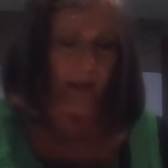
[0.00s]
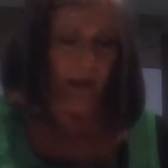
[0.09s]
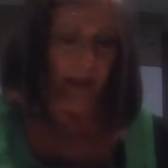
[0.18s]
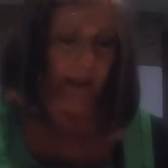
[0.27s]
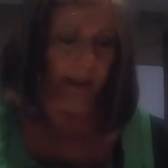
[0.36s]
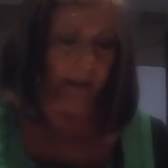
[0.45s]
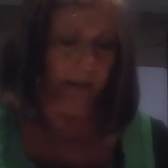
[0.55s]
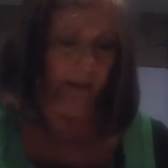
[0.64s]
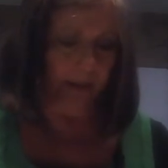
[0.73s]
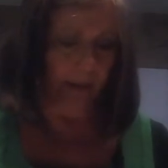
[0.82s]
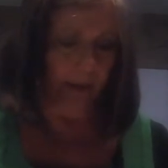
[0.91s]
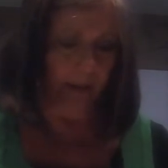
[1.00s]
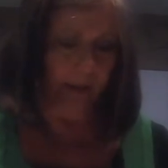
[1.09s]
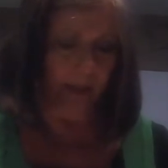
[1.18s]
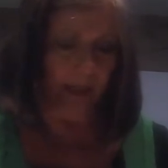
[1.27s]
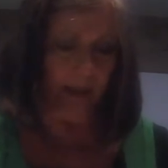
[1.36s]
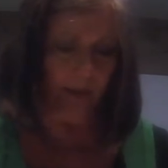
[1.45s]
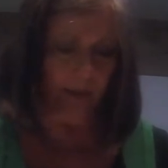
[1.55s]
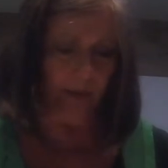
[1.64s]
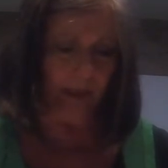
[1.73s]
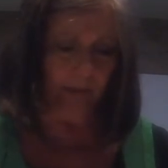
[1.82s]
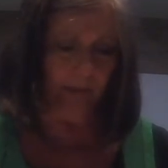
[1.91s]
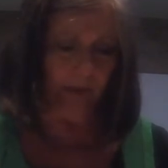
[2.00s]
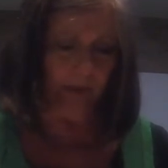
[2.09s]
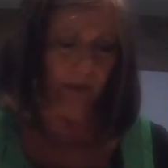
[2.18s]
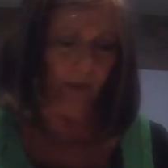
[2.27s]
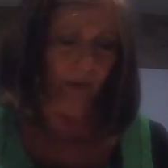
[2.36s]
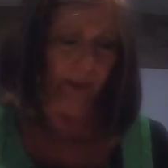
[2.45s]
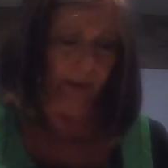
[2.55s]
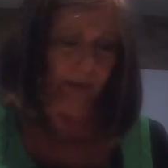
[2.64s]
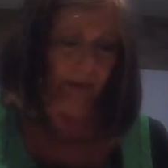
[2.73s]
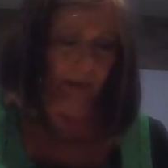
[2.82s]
All right, so I want mine really square, so I'm